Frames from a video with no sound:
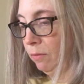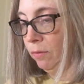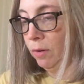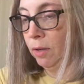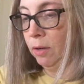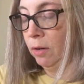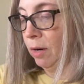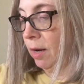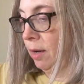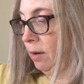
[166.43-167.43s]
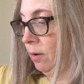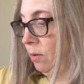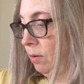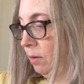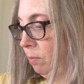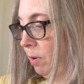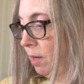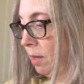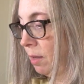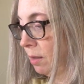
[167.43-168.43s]
figure out the
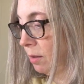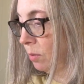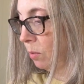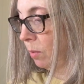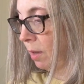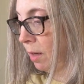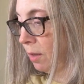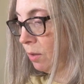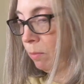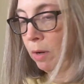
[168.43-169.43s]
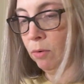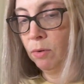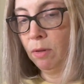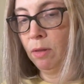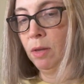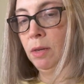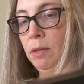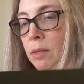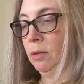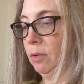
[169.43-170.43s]
best way to mount
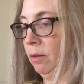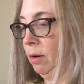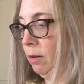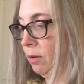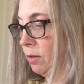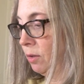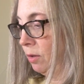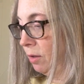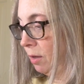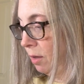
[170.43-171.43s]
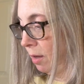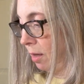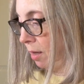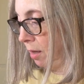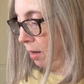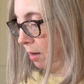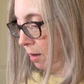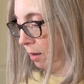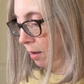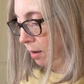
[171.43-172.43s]
this so that it looks good in
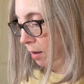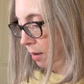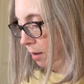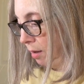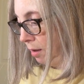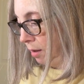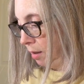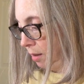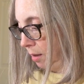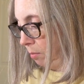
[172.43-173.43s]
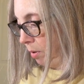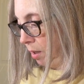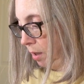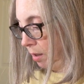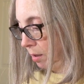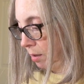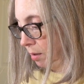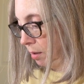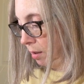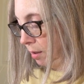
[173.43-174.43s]
the box.